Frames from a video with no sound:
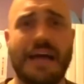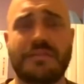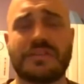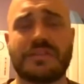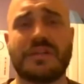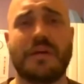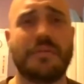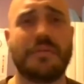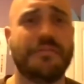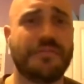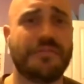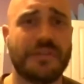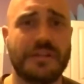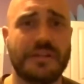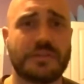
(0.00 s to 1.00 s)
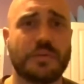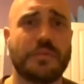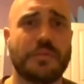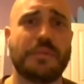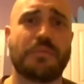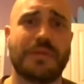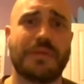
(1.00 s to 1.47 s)
some influence when
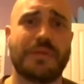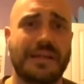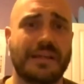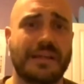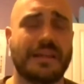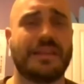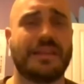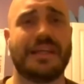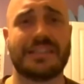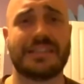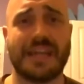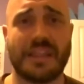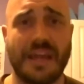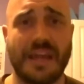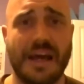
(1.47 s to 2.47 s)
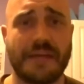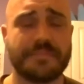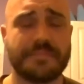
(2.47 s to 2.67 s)
we breathe and things like that